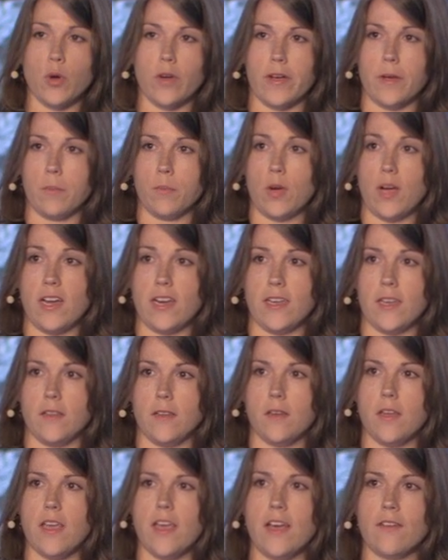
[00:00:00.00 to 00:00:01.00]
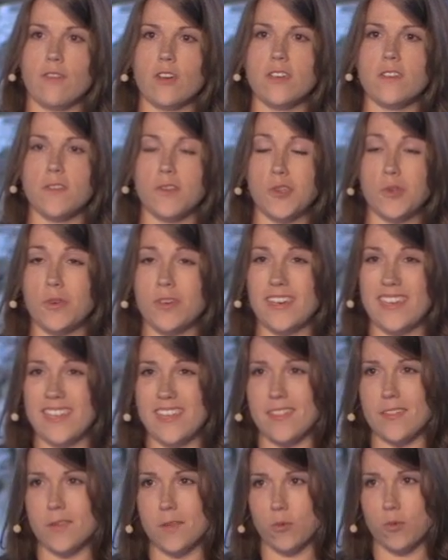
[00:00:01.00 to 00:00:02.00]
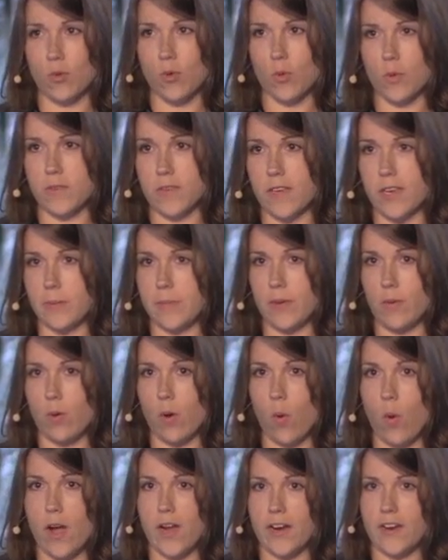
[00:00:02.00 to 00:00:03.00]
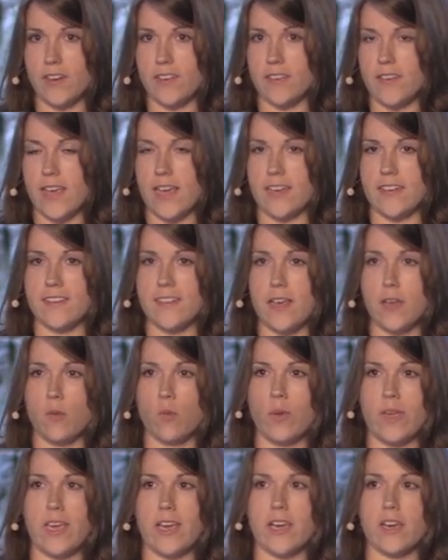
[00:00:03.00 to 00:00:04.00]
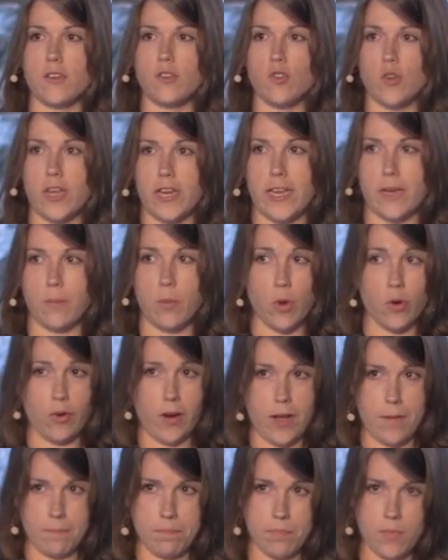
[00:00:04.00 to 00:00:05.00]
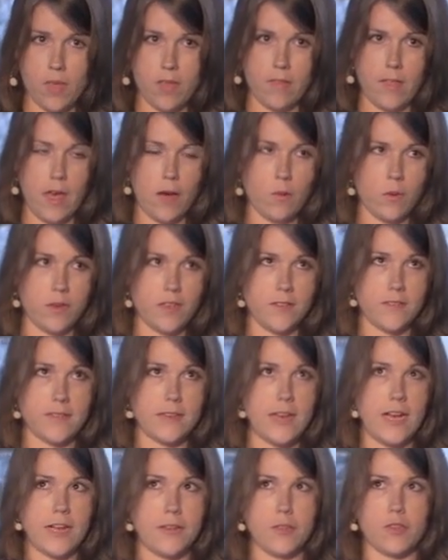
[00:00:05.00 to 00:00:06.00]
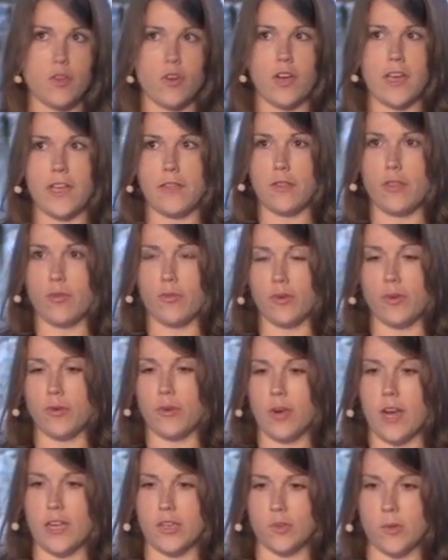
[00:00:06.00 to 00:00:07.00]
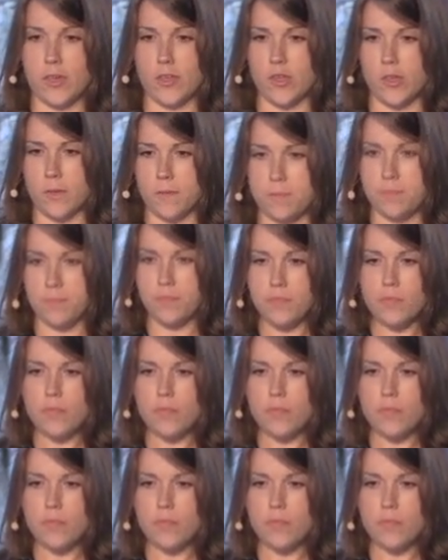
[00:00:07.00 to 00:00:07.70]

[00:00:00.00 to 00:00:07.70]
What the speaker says: program brought in. Every student in the school was going to be required to take a 10-week training program, and that was 9th grade through graduation.